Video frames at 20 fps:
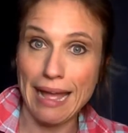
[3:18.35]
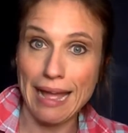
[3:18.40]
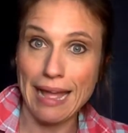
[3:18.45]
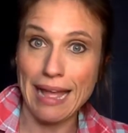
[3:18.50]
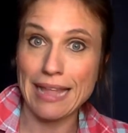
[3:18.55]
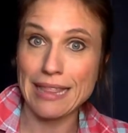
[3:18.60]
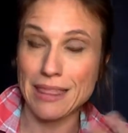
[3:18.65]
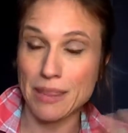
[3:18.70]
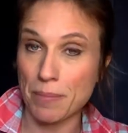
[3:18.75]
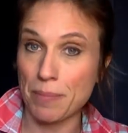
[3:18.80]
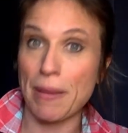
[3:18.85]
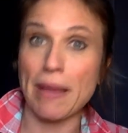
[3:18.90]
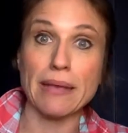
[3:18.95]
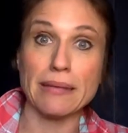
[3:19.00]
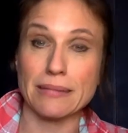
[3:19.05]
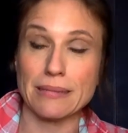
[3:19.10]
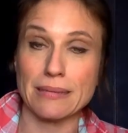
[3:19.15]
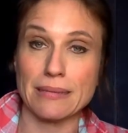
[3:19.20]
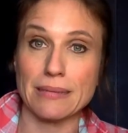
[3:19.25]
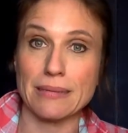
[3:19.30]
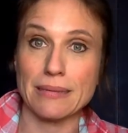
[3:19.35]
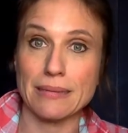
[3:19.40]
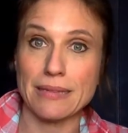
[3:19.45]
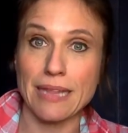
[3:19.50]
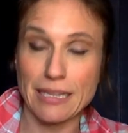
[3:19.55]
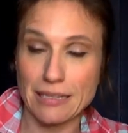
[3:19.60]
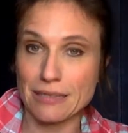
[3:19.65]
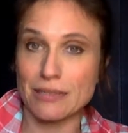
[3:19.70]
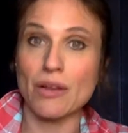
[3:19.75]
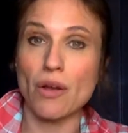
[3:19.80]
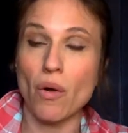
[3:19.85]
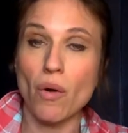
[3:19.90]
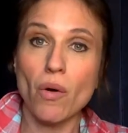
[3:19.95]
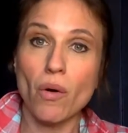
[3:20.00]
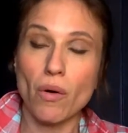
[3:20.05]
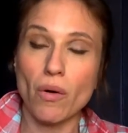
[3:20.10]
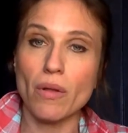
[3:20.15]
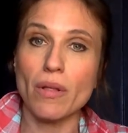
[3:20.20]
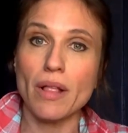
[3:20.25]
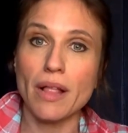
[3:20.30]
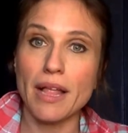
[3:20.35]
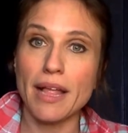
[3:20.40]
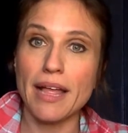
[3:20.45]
at the best. That's the goal.